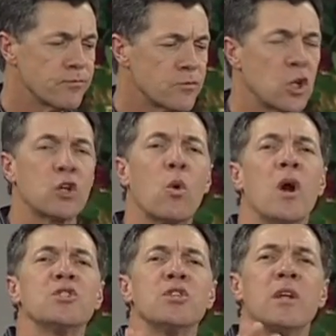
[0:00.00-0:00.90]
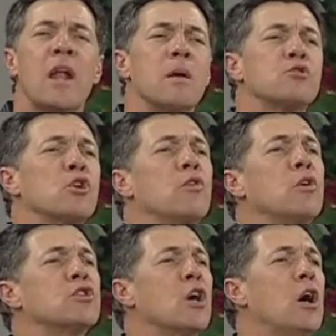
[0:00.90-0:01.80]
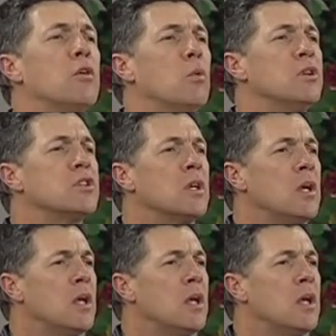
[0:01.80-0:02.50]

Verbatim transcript: good question. And I'm sure there's other ones.